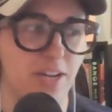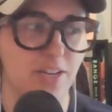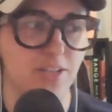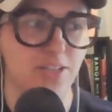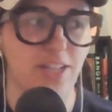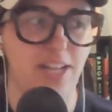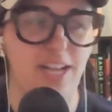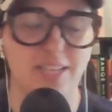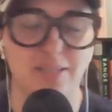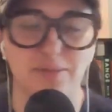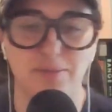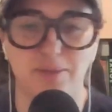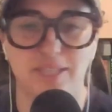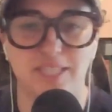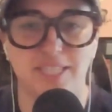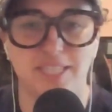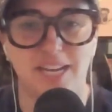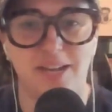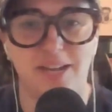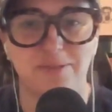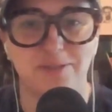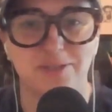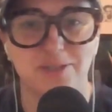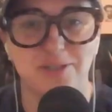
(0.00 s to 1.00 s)
Last Week
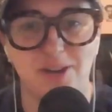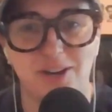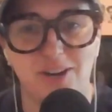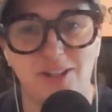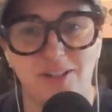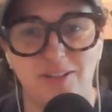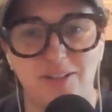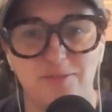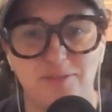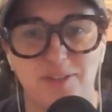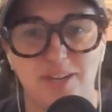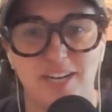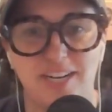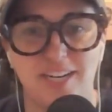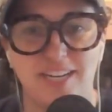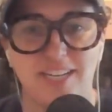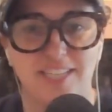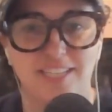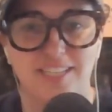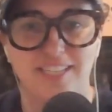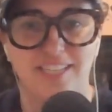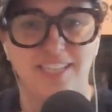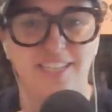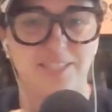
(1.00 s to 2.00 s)
Tonight with John Oliver.
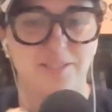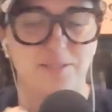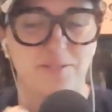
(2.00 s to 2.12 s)
It's